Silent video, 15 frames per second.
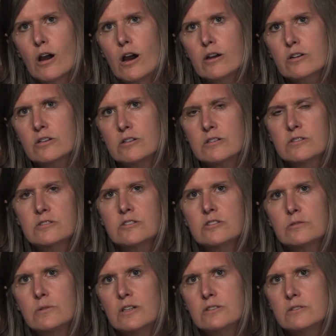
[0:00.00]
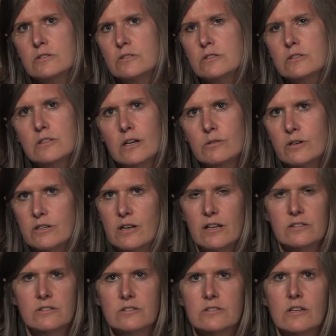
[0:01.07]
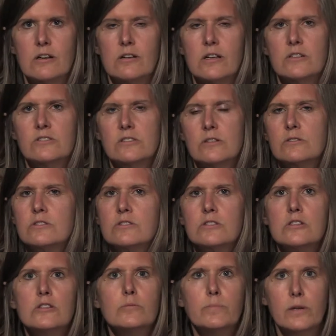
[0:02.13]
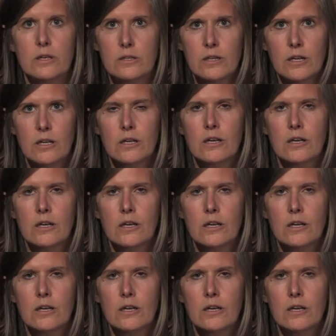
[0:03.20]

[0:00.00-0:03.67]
our current situation is so unnecessary and so stupid,